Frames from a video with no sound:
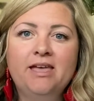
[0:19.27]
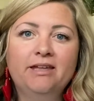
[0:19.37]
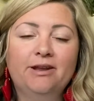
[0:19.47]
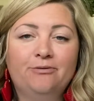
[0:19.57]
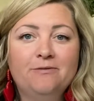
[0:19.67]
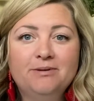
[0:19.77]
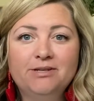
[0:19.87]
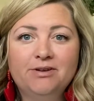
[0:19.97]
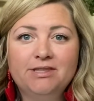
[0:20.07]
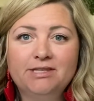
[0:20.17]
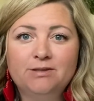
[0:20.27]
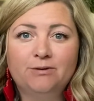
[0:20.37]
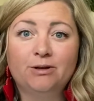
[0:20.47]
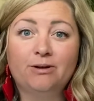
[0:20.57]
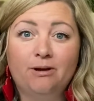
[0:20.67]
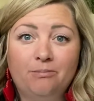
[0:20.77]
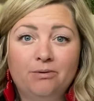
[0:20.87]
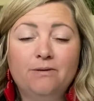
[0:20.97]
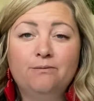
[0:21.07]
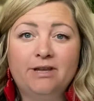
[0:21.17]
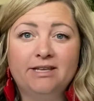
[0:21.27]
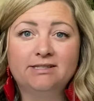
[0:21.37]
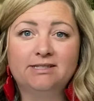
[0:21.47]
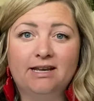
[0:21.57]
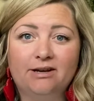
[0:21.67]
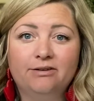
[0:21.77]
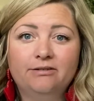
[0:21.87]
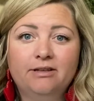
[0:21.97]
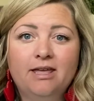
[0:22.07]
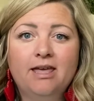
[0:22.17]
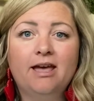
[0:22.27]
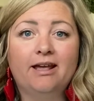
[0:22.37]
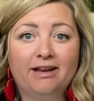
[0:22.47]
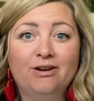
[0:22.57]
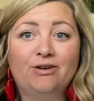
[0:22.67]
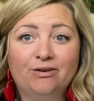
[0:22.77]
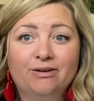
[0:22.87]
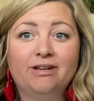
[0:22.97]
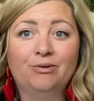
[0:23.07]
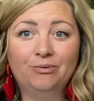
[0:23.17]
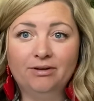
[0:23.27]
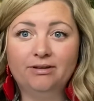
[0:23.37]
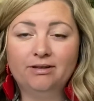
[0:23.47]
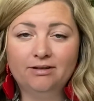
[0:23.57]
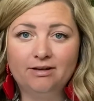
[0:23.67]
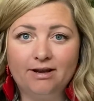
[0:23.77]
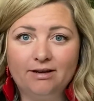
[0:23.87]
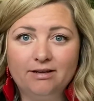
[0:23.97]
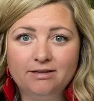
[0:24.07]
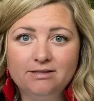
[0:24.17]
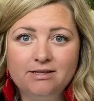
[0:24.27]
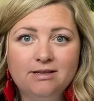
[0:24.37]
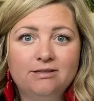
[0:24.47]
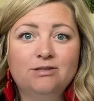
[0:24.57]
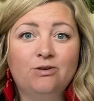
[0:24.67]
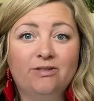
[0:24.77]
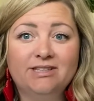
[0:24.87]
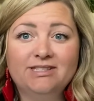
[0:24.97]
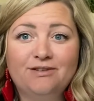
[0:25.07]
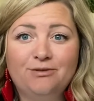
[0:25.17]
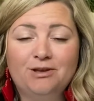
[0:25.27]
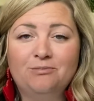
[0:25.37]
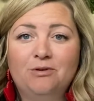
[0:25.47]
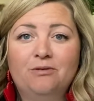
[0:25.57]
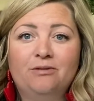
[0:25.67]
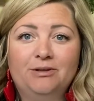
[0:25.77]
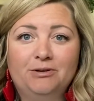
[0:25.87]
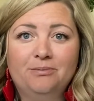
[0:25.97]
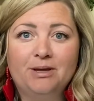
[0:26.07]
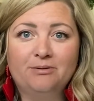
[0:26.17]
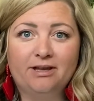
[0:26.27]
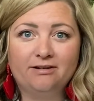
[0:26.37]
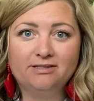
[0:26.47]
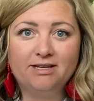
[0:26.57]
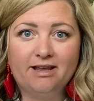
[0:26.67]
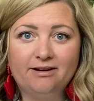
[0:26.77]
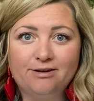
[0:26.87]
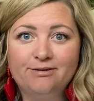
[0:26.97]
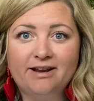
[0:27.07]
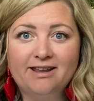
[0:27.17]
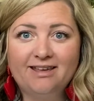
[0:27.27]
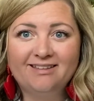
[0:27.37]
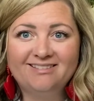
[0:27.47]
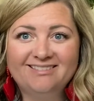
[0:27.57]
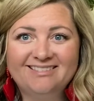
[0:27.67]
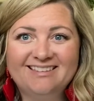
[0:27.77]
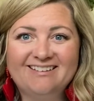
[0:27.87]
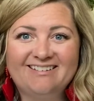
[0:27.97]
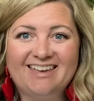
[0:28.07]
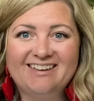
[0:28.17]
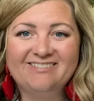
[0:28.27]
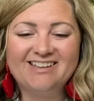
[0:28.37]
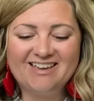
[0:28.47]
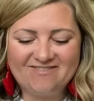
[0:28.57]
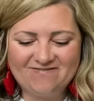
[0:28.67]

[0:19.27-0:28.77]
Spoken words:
Now, we've been doing this for a couple of weeks now, and I know you're getting really good at it. So let's see if we can move a little bit quicker today. Are you ready? Okay, here we go.